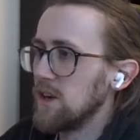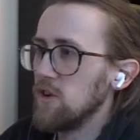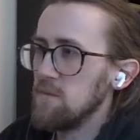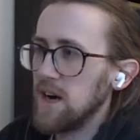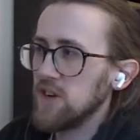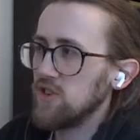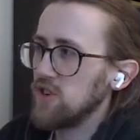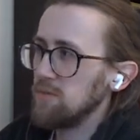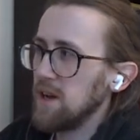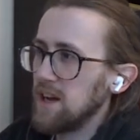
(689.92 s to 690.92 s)
Yeah, no
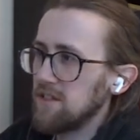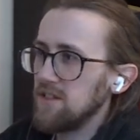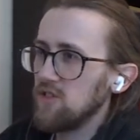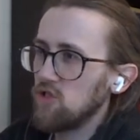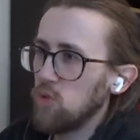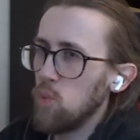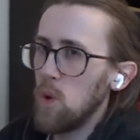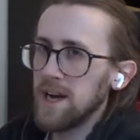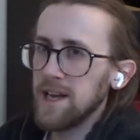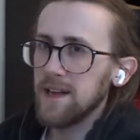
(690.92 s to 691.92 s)
mattress should be lasting
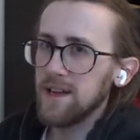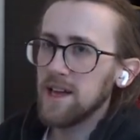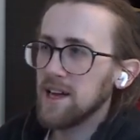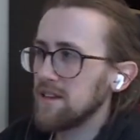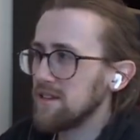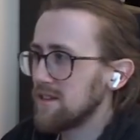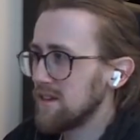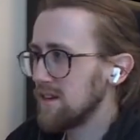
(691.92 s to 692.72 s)
20 years.